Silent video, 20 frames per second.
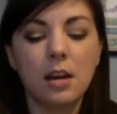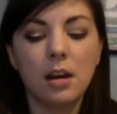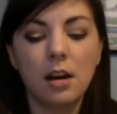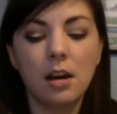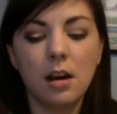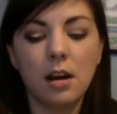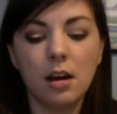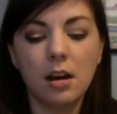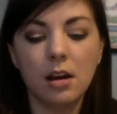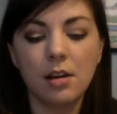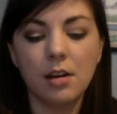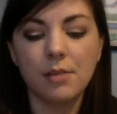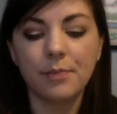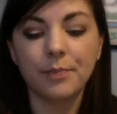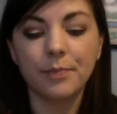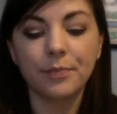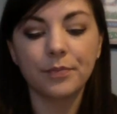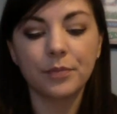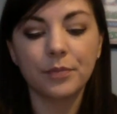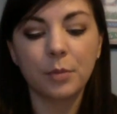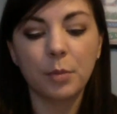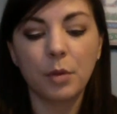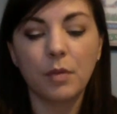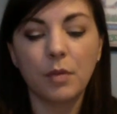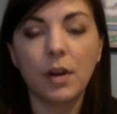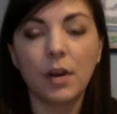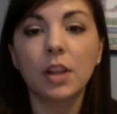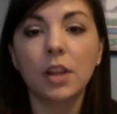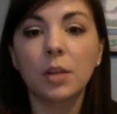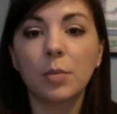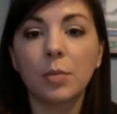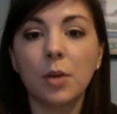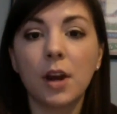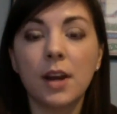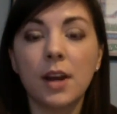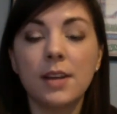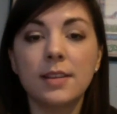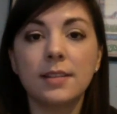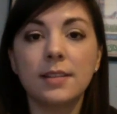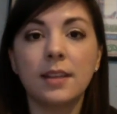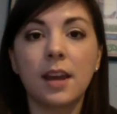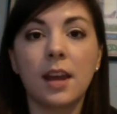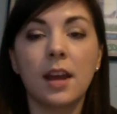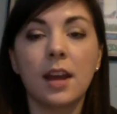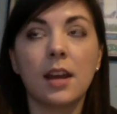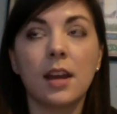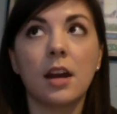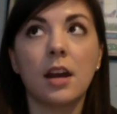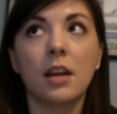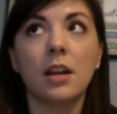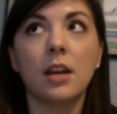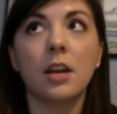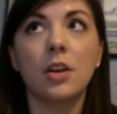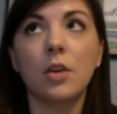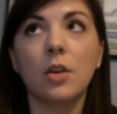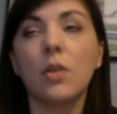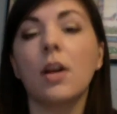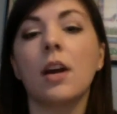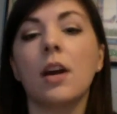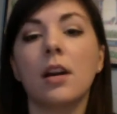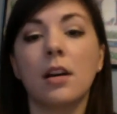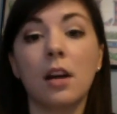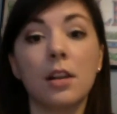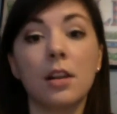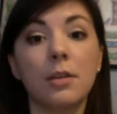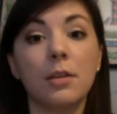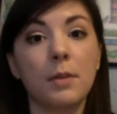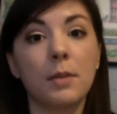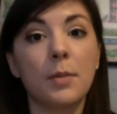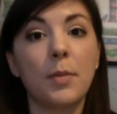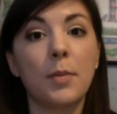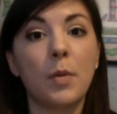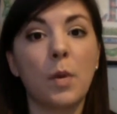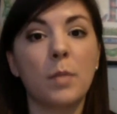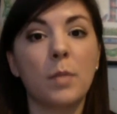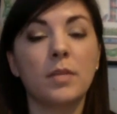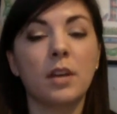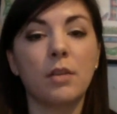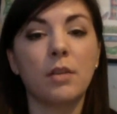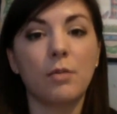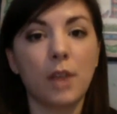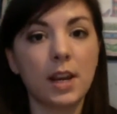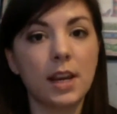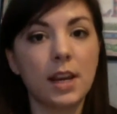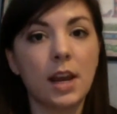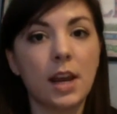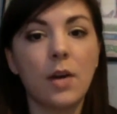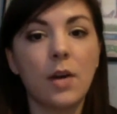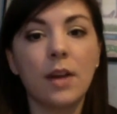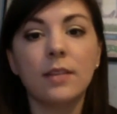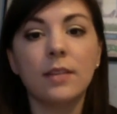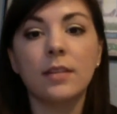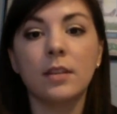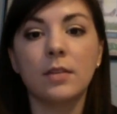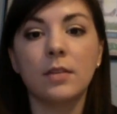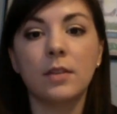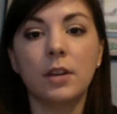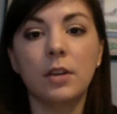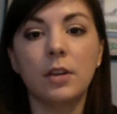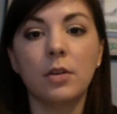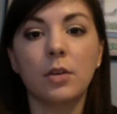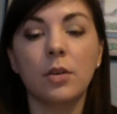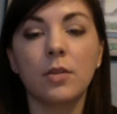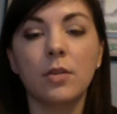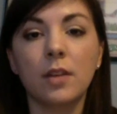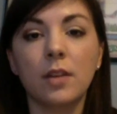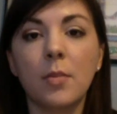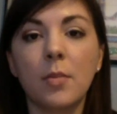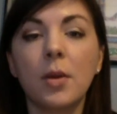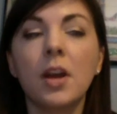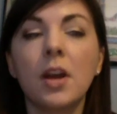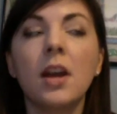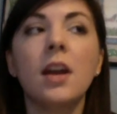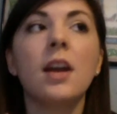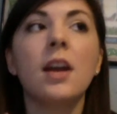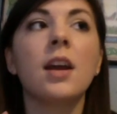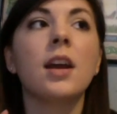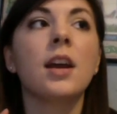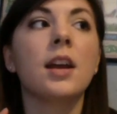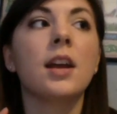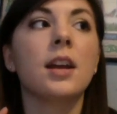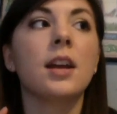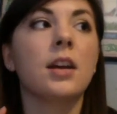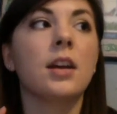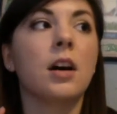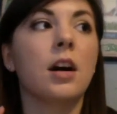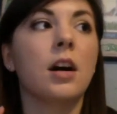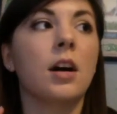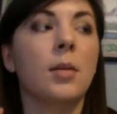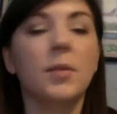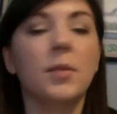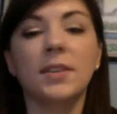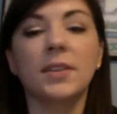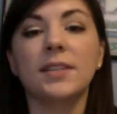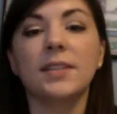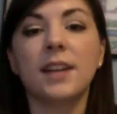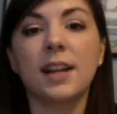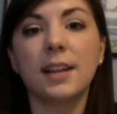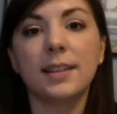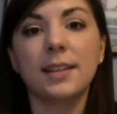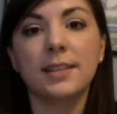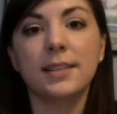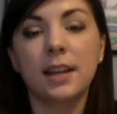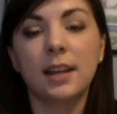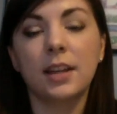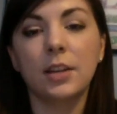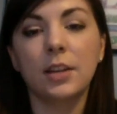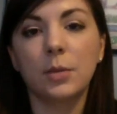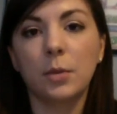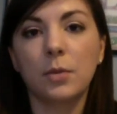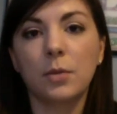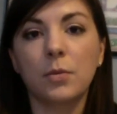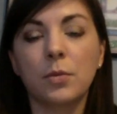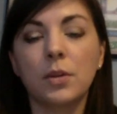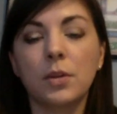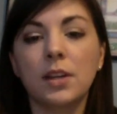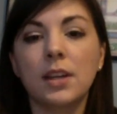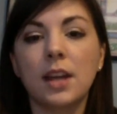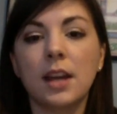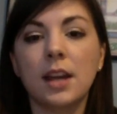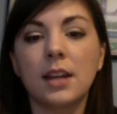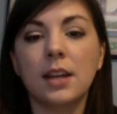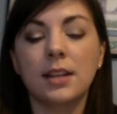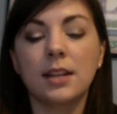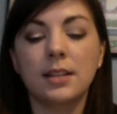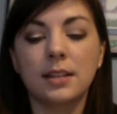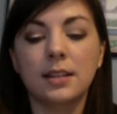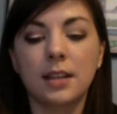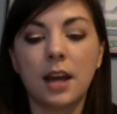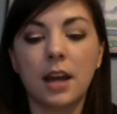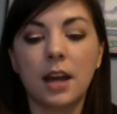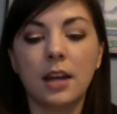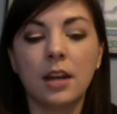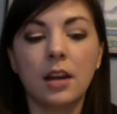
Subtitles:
but regular price, and I know that on the Fitbit website right now as this video goes up, it's not on sale, it's $149.99,